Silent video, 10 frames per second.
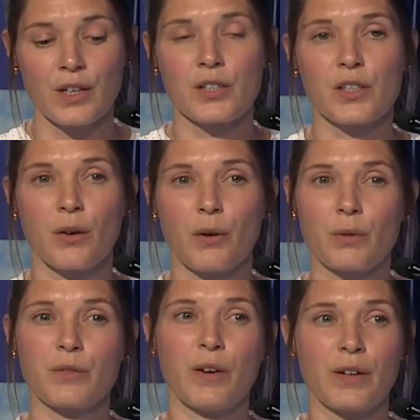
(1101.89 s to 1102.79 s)
So it
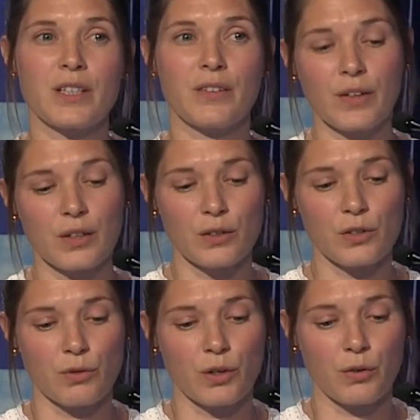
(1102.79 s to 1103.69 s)
was very difficult
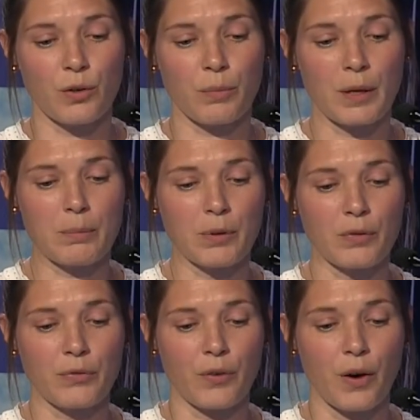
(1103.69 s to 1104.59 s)
to recruit people
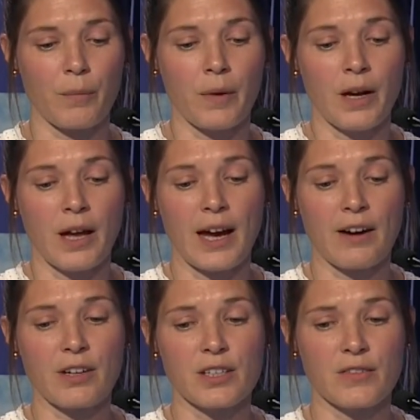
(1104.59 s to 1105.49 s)
from
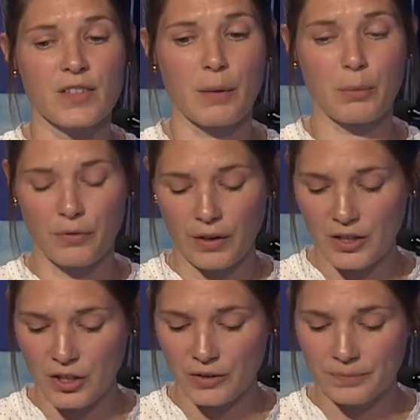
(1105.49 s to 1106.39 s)
areas of
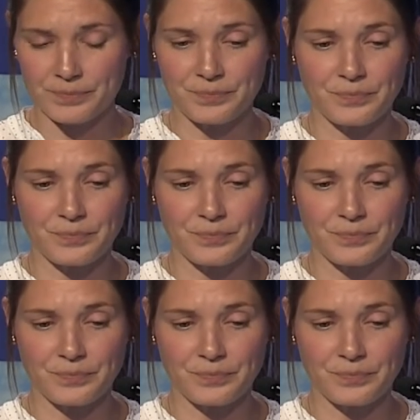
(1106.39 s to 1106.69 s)
deprivation.